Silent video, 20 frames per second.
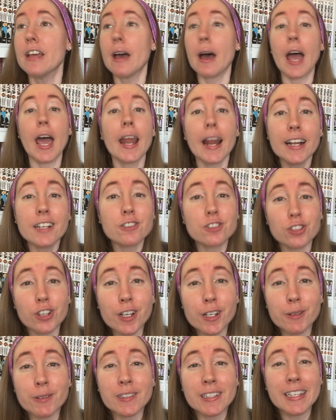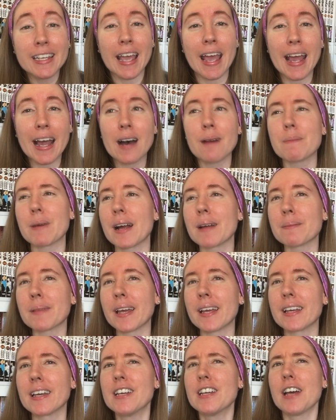I genuinely am, but I'm
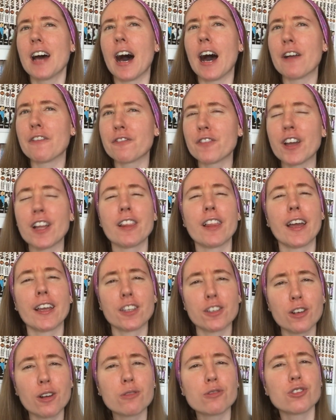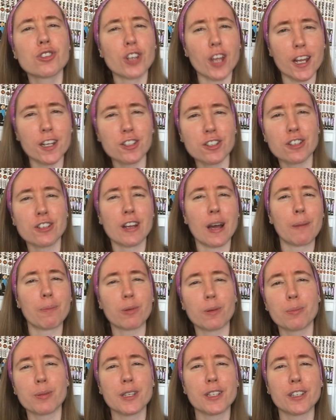like, I feel like, changing it up
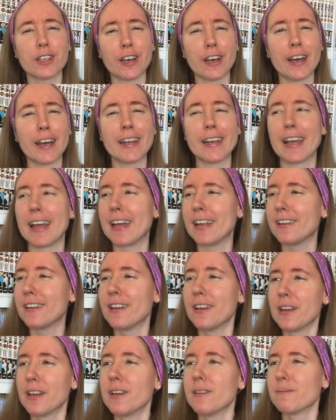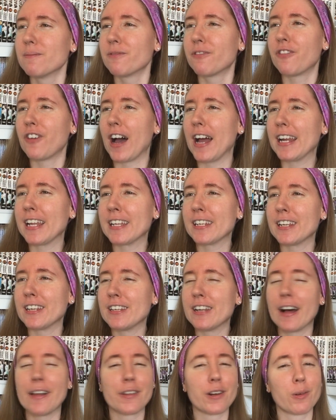would be good and finding
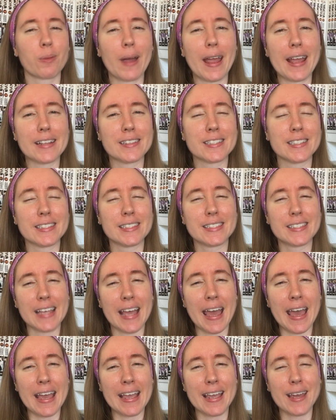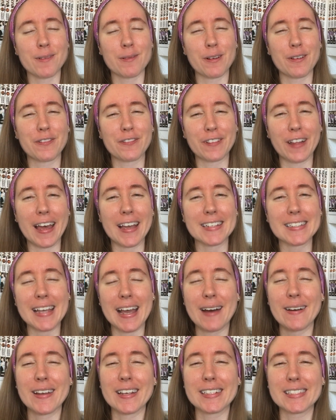another way to say and reflect
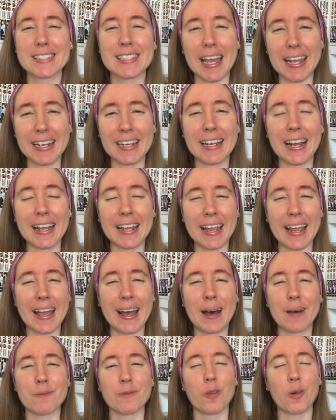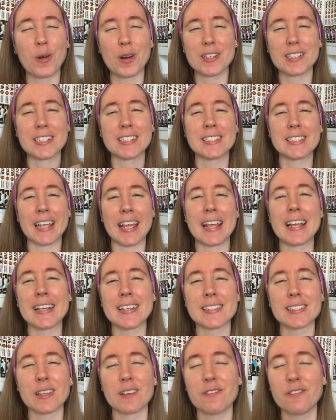how excited I am for
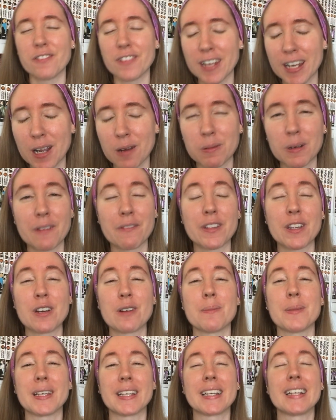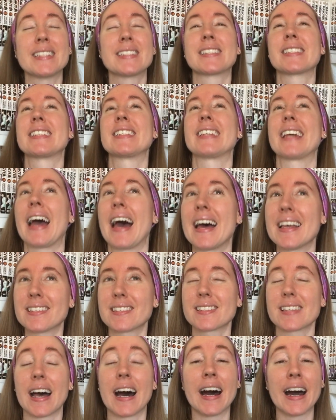today's video review because
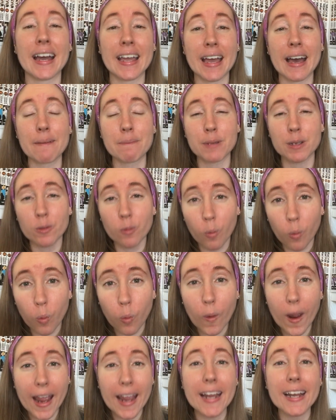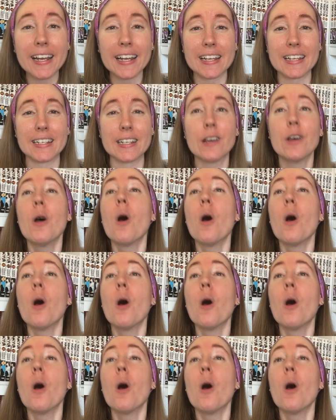yes, I have been waiting